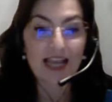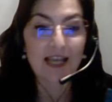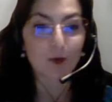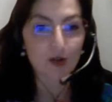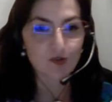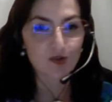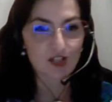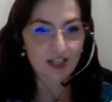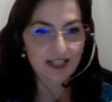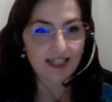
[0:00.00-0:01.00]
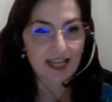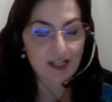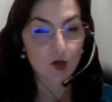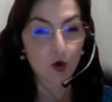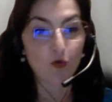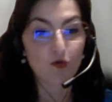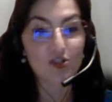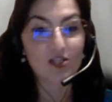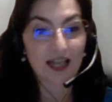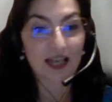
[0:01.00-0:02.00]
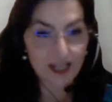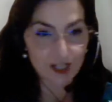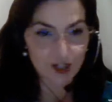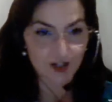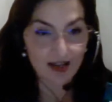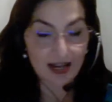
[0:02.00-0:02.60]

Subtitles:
it was translated as constellation,